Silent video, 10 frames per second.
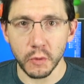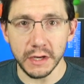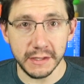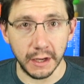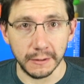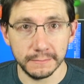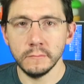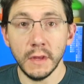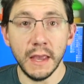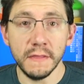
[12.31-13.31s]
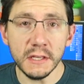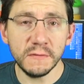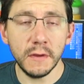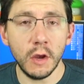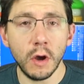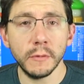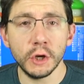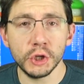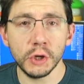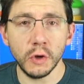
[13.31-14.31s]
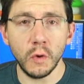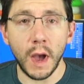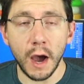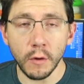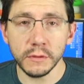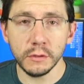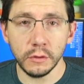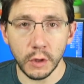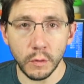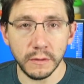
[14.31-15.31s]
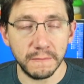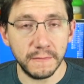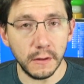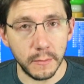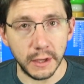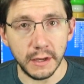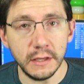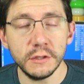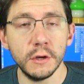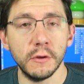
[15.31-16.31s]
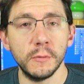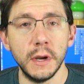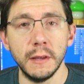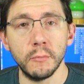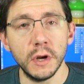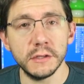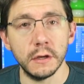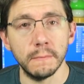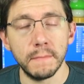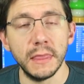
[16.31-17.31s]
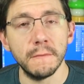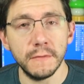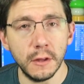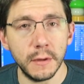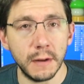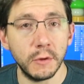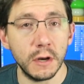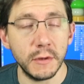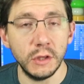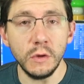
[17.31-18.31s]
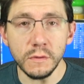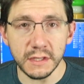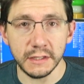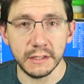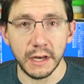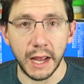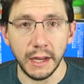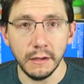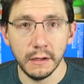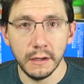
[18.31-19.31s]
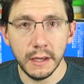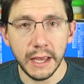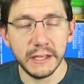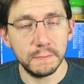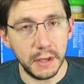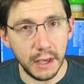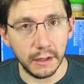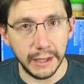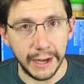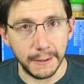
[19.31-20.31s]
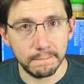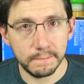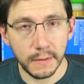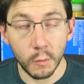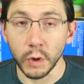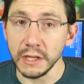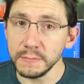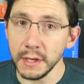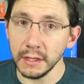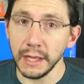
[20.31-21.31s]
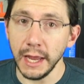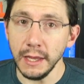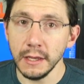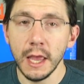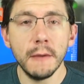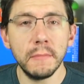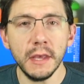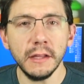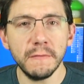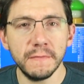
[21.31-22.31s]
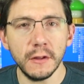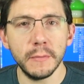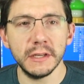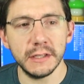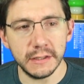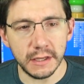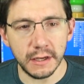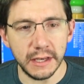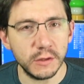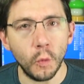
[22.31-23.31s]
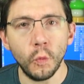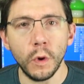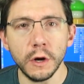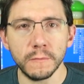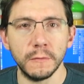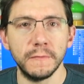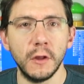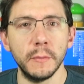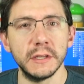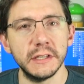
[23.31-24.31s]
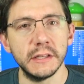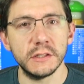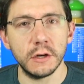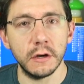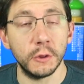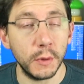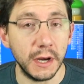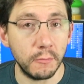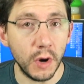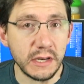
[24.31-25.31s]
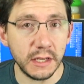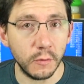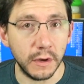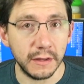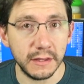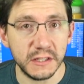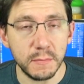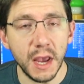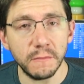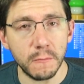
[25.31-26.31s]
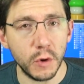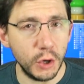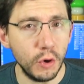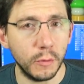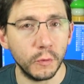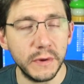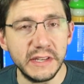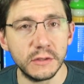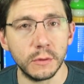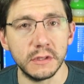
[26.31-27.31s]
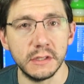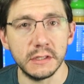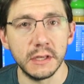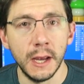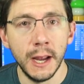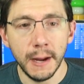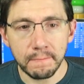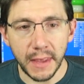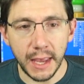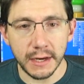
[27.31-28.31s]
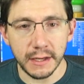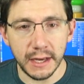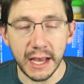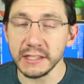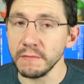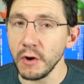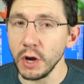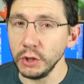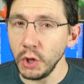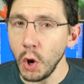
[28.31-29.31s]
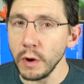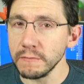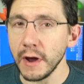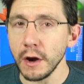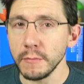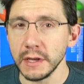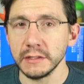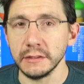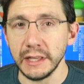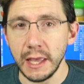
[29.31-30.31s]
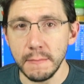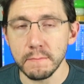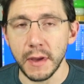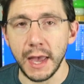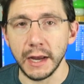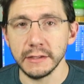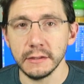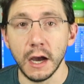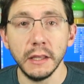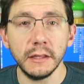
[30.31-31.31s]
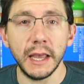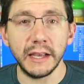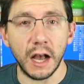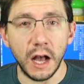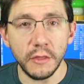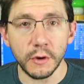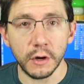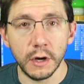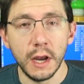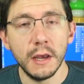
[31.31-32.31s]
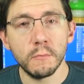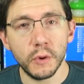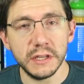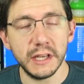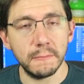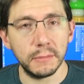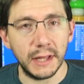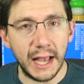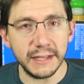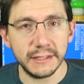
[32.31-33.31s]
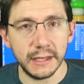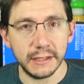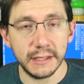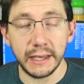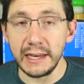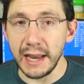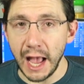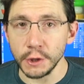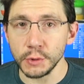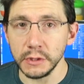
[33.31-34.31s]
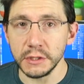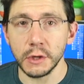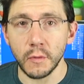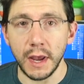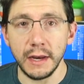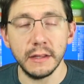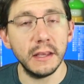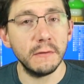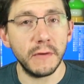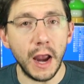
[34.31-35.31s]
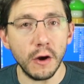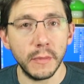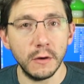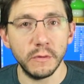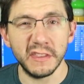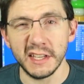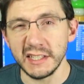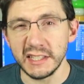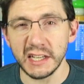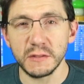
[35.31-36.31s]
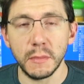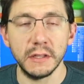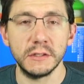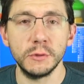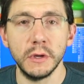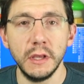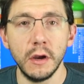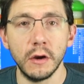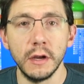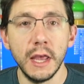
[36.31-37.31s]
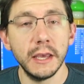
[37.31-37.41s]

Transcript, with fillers: printing. In this video, I'm going to show you how to load the filament into your 3D printer, and the filament I'm going to be using today is PLA. What is PLA? PLA filament is a, is a wonderful filament to get started 3D printing with. It's made from renewable resources, and it has a very low environmental impact. Unlike other printing plastics, it can naturally degrade in the environment within six months to a year,